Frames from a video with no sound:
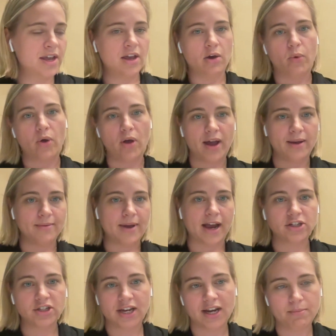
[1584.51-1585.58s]
well, I'm
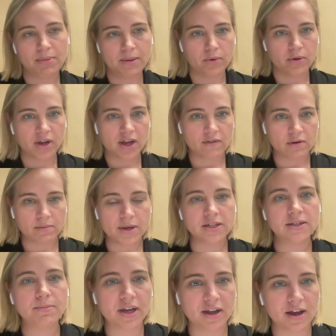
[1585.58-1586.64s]
actually getting people in government to
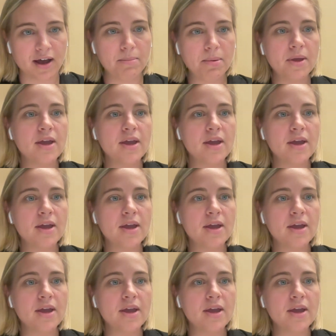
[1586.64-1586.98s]
pick up.